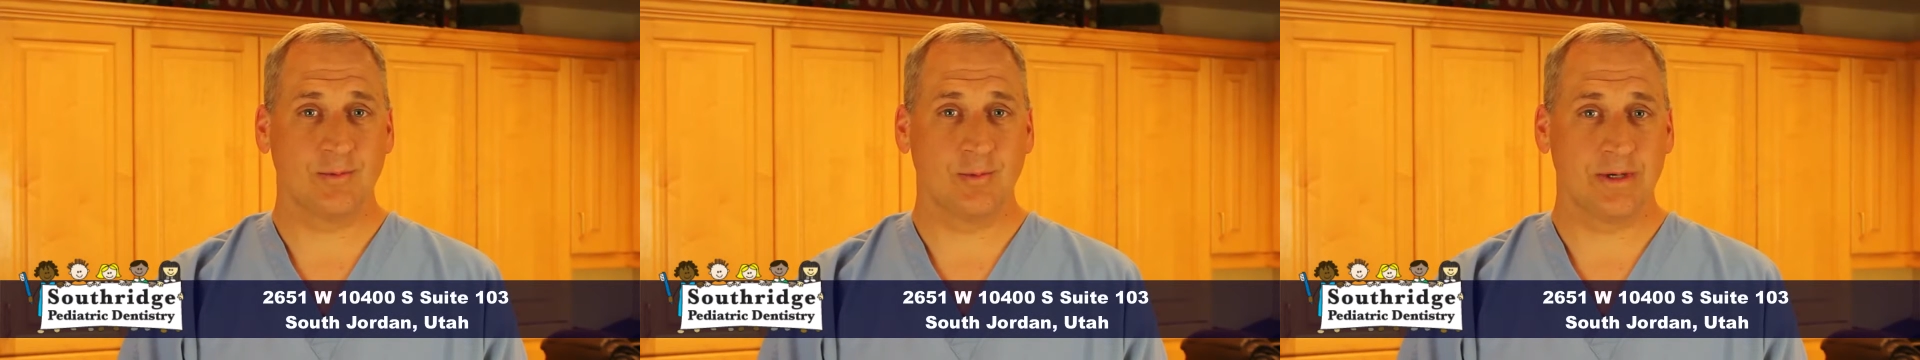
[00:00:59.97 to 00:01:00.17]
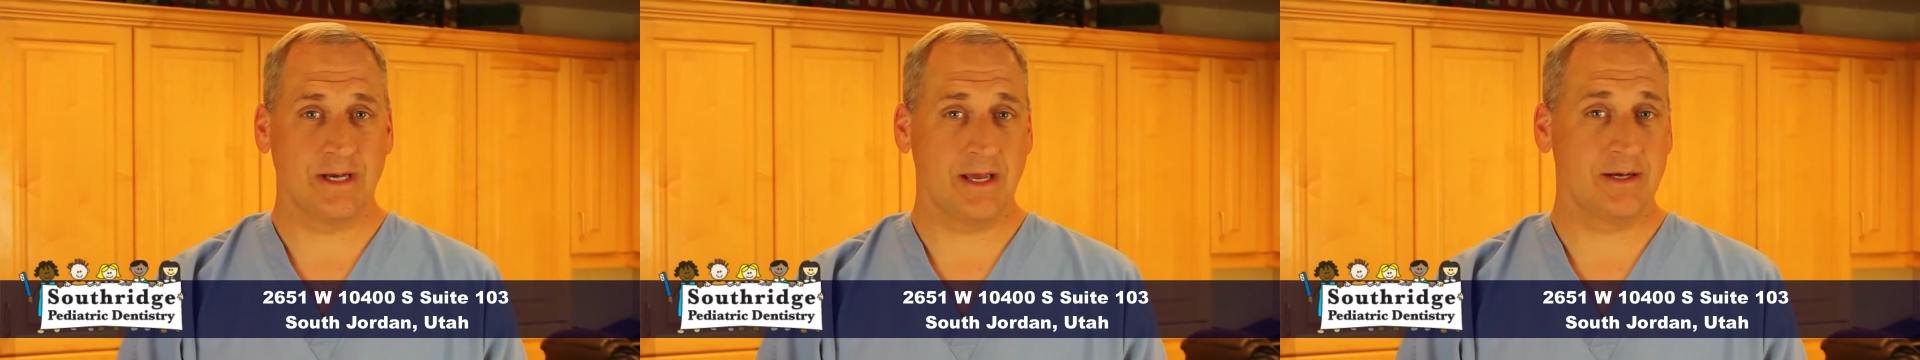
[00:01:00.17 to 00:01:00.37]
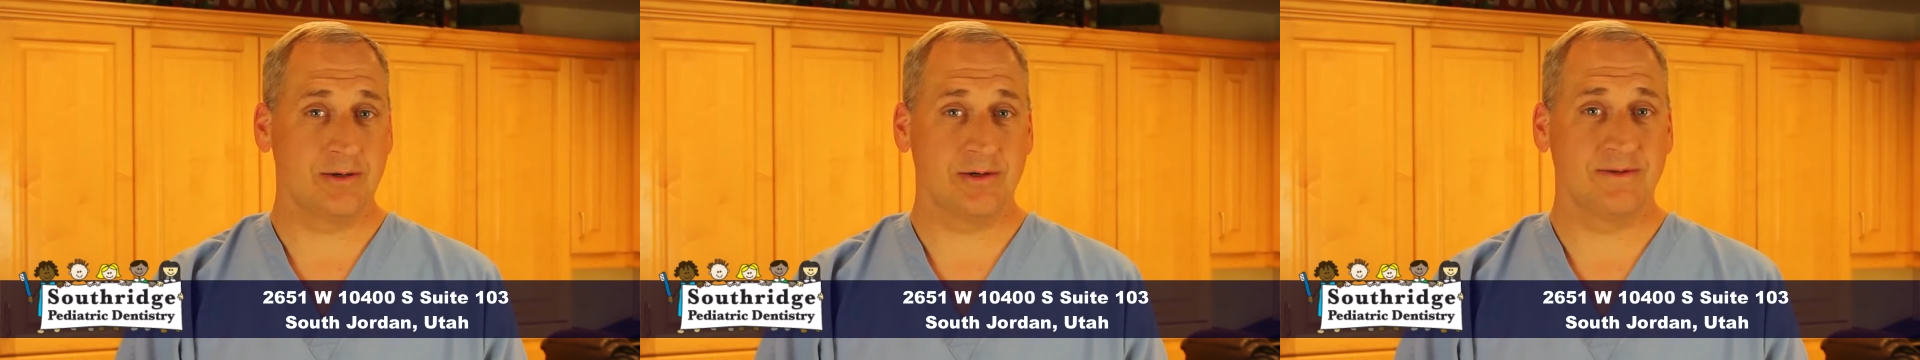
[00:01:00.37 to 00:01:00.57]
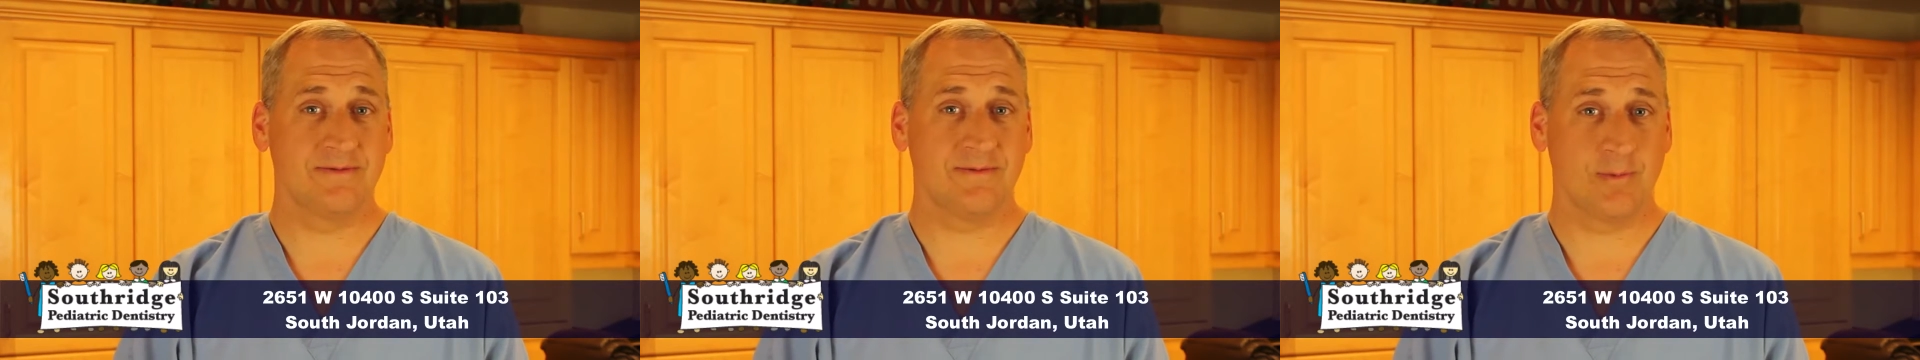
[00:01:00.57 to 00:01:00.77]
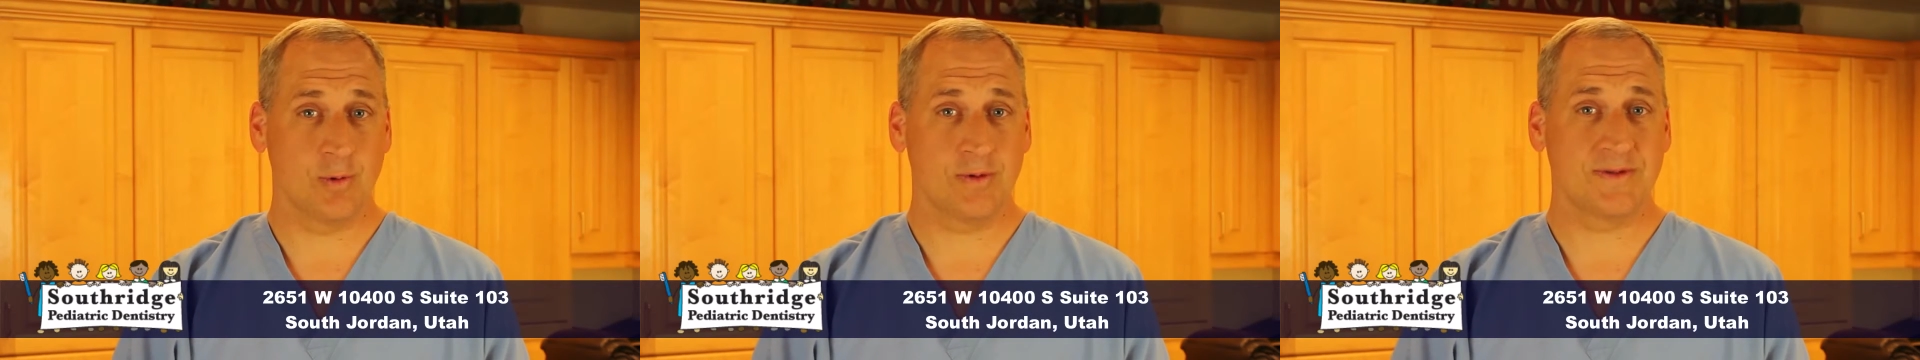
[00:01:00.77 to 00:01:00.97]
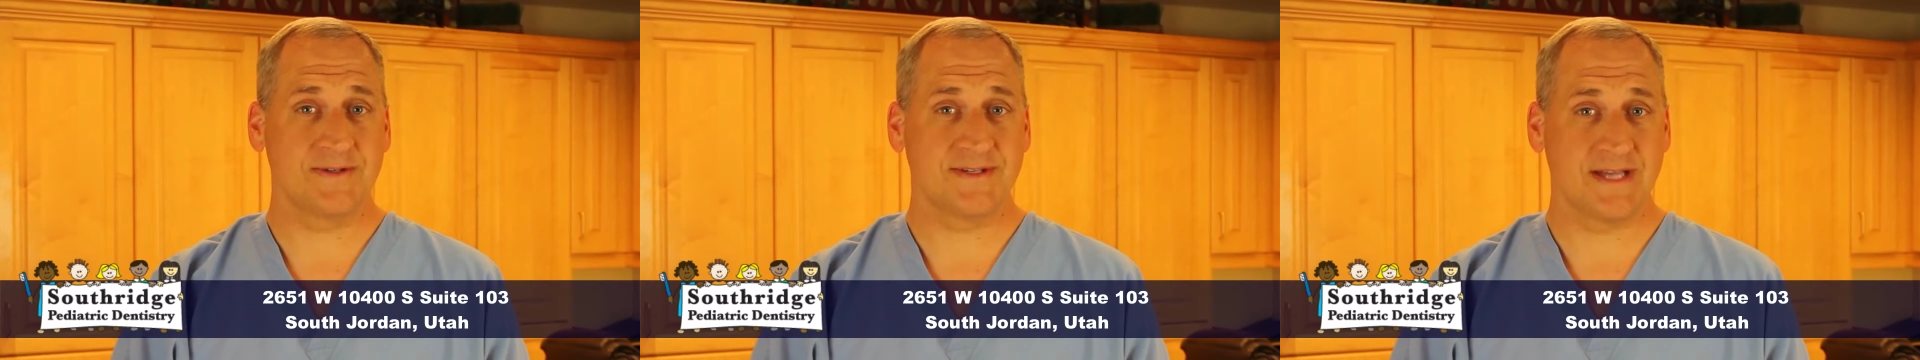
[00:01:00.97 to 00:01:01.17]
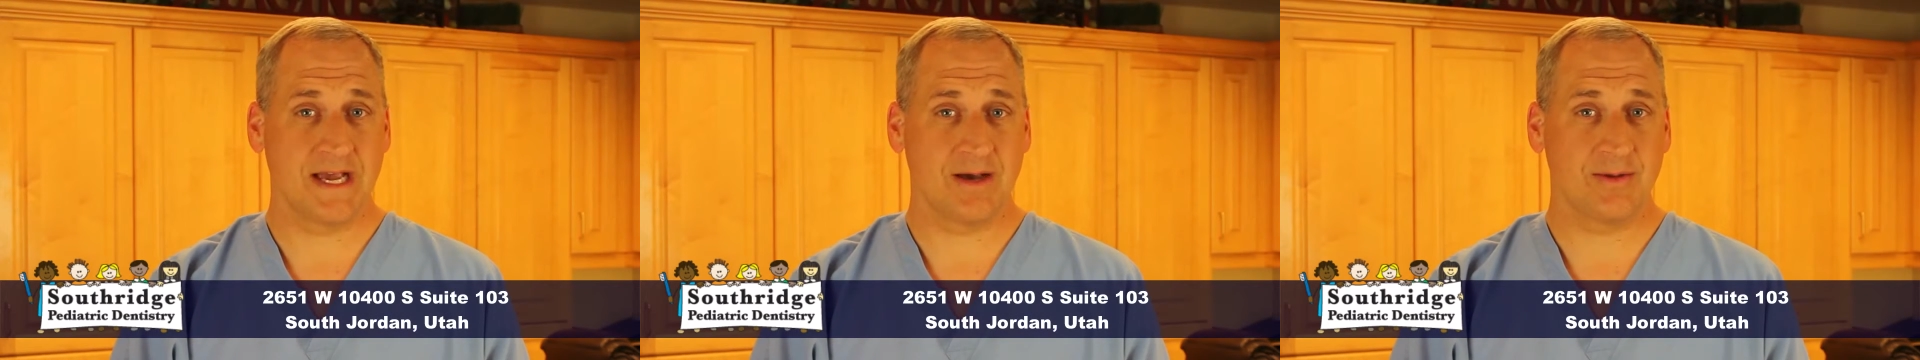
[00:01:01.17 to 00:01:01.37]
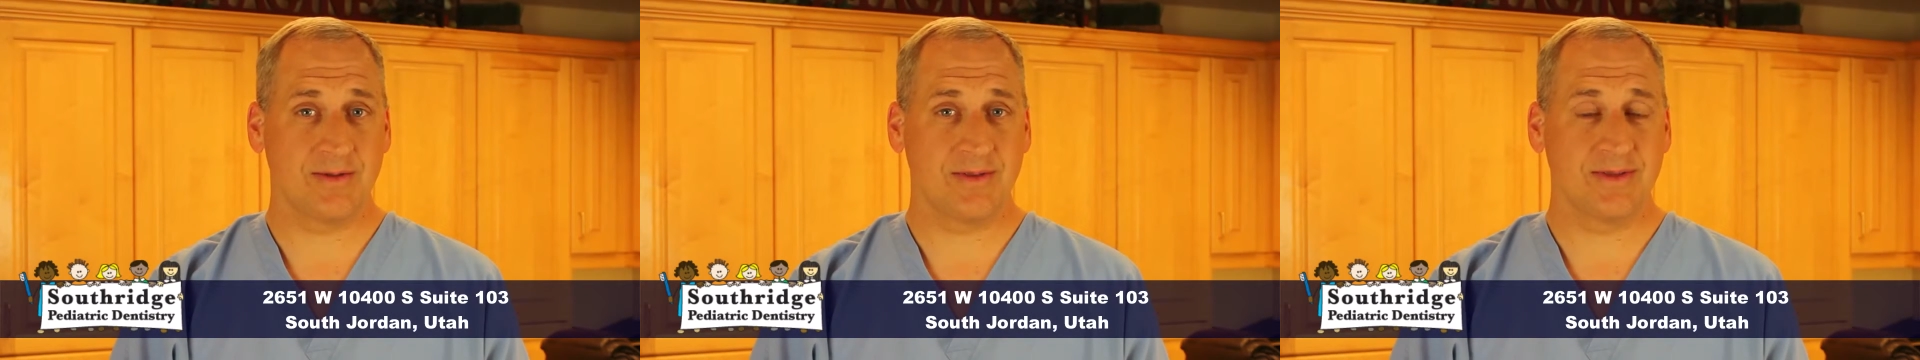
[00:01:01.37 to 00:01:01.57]
104th
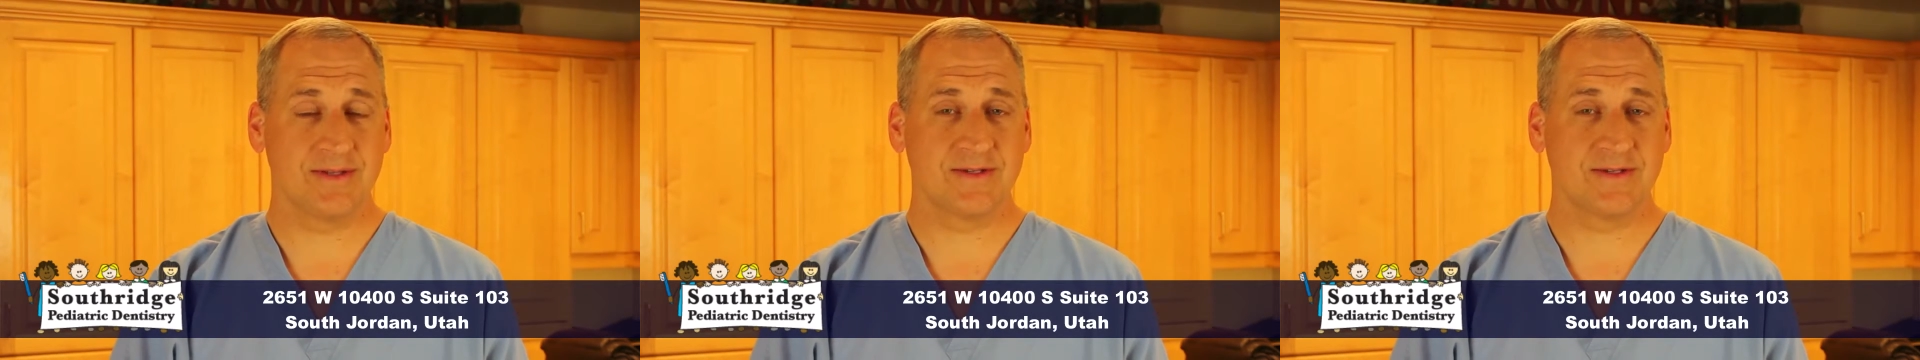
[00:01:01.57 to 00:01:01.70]
South,